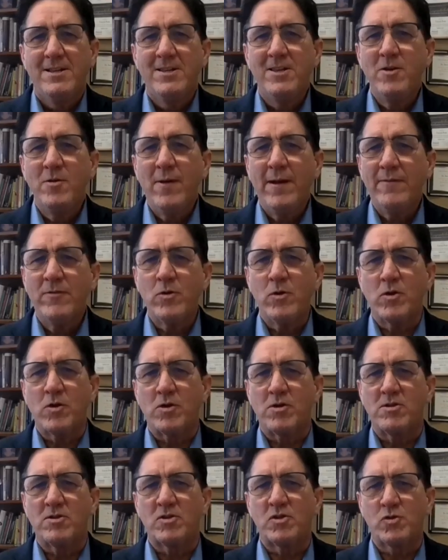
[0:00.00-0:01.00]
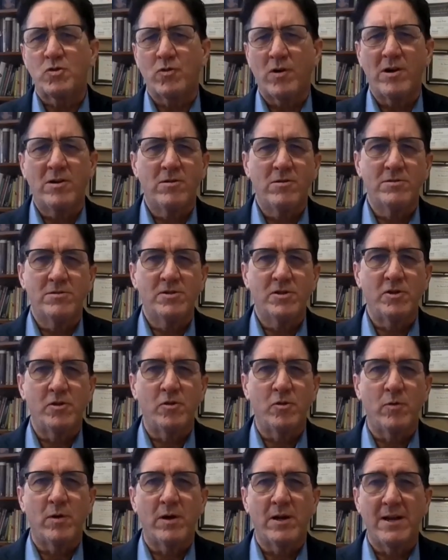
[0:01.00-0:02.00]
Do you ever struggle
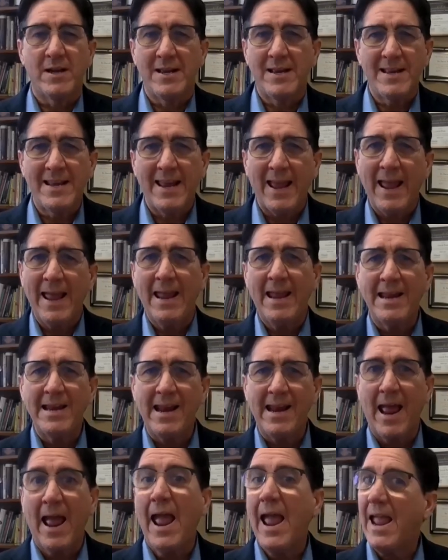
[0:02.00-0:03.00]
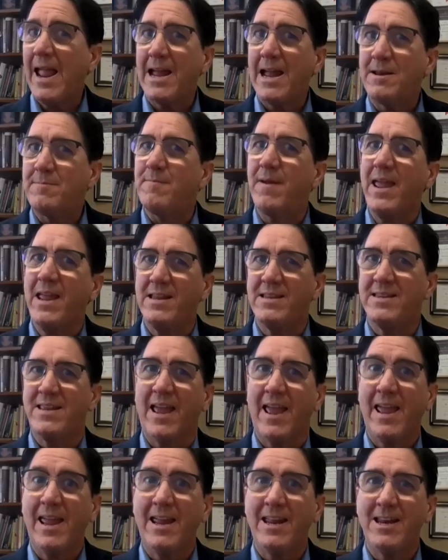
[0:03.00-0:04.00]
to gain and
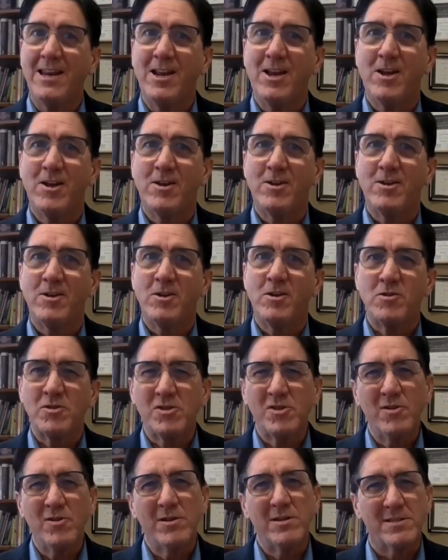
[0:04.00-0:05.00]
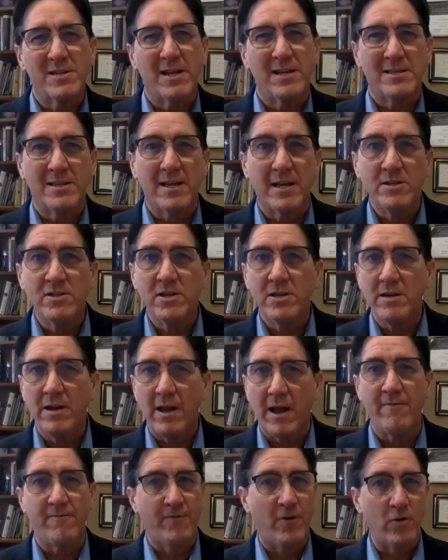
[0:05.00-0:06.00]
maintain your students' attention
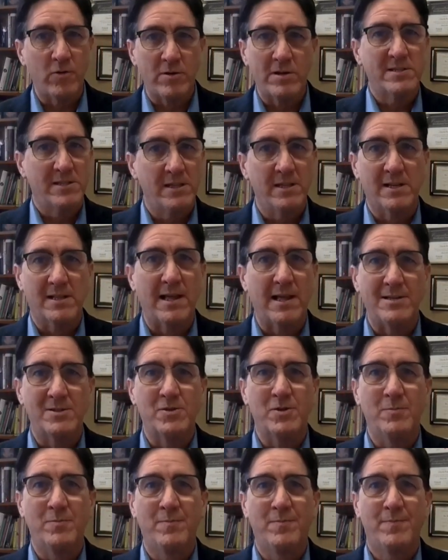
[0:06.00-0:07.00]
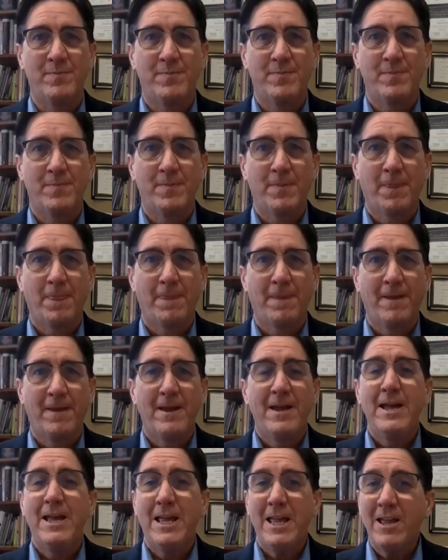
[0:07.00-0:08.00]
and focus in the classroom?
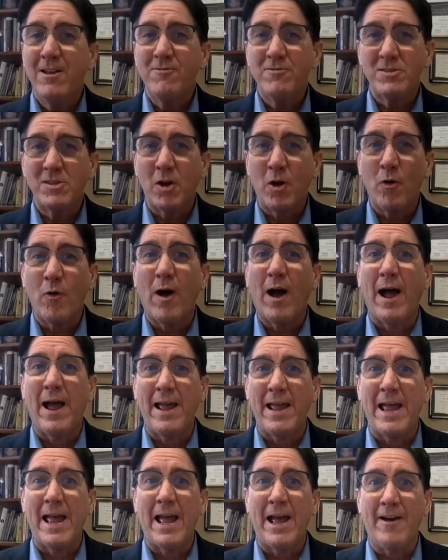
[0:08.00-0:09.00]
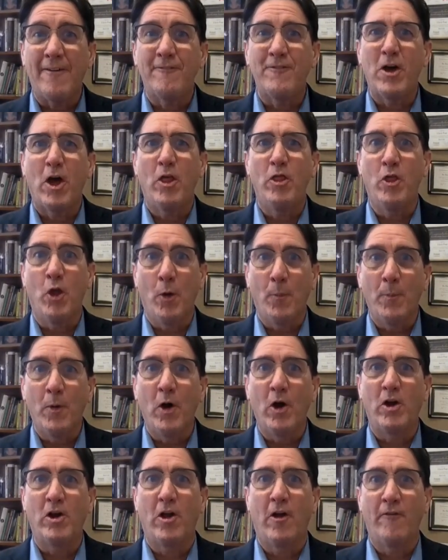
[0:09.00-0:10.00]
If so, I have the
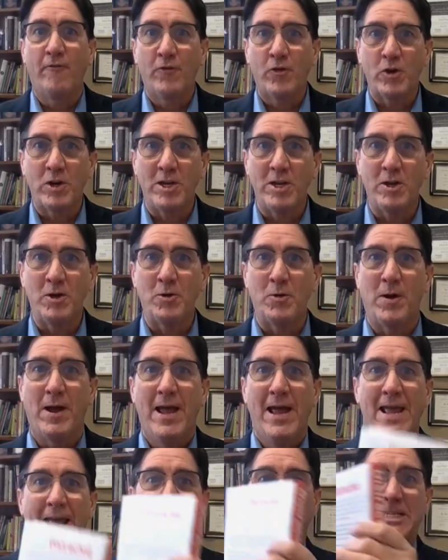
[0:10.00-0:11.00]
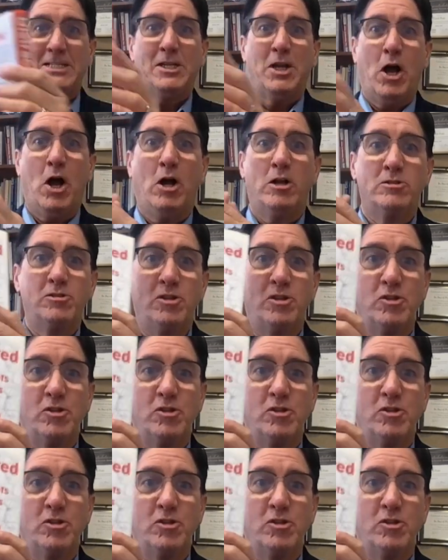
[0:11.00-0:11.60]
book for you. It's called